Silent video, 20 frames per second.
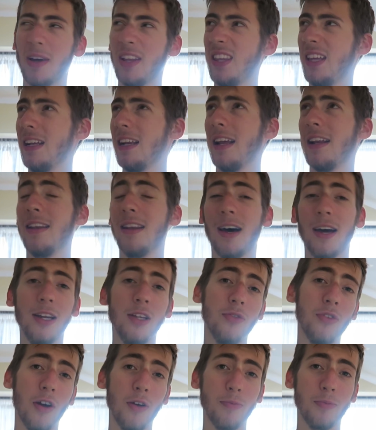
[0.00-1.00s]
I think like
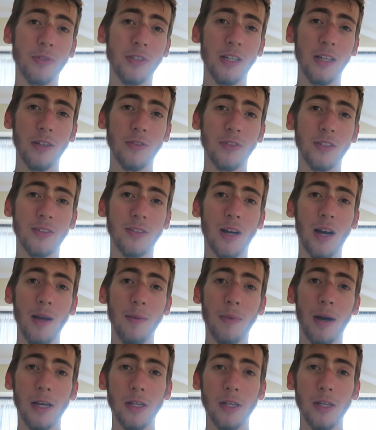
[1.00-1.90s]
ninety-five percent of the time,